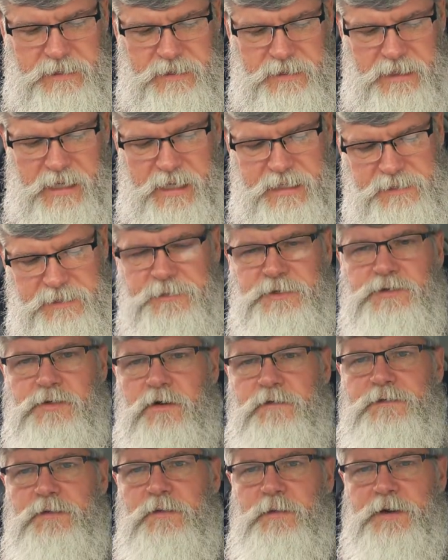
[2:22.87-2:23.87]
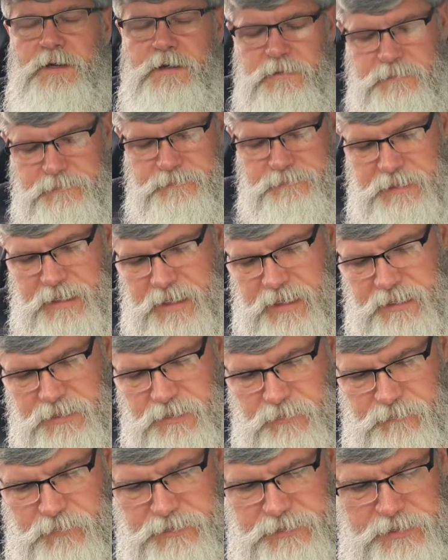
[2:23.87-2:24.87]
Heisman Trophy winner at the
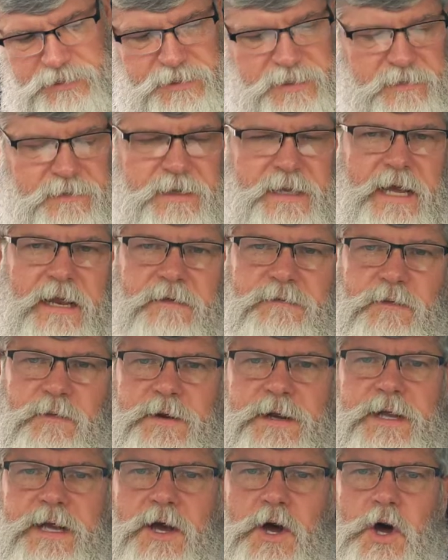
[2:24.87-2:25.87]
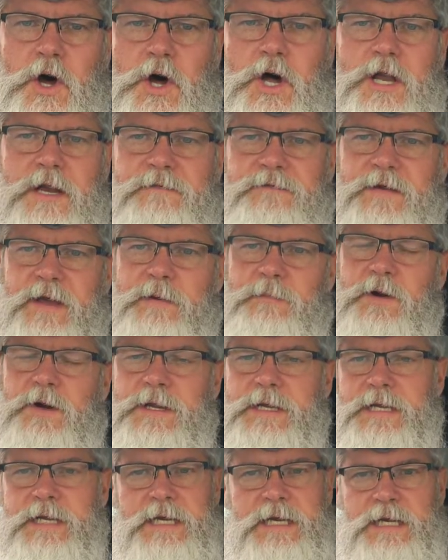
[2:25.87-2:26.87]
University of Southern California, Hall of
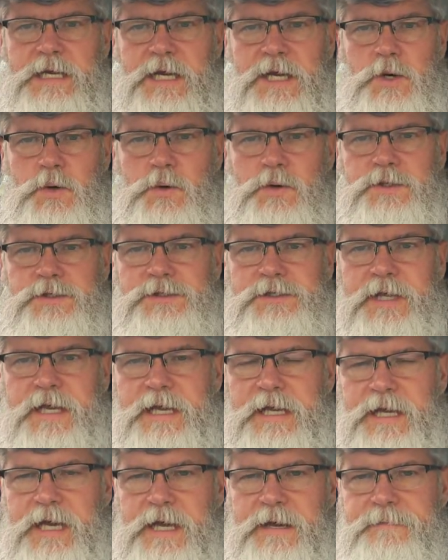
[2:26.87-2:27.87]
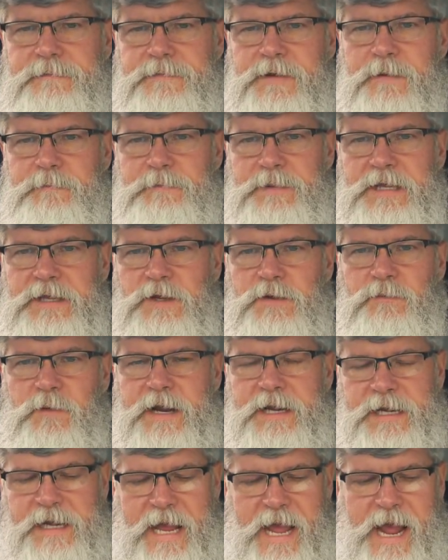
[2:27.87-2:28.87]
Famer. Of course, a
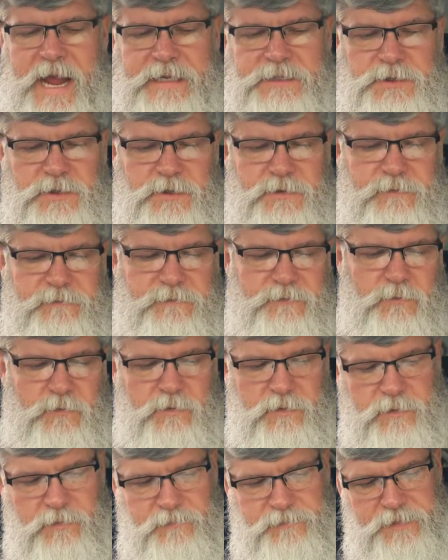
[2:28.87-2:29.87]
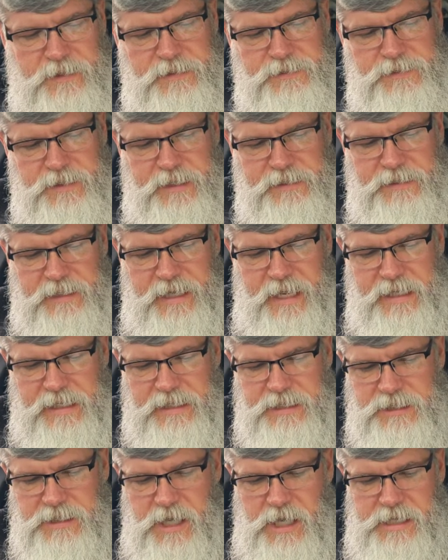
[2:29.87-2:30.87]
B-rated actor for things like The
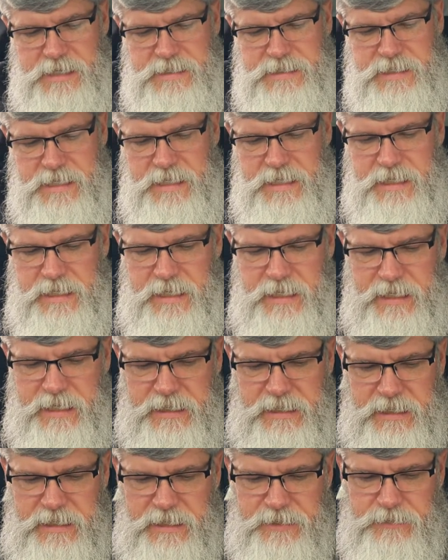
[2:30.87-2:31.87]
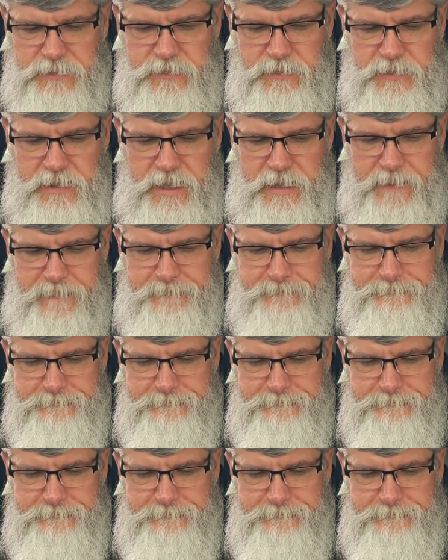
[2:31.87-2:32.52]
Naked Gun and other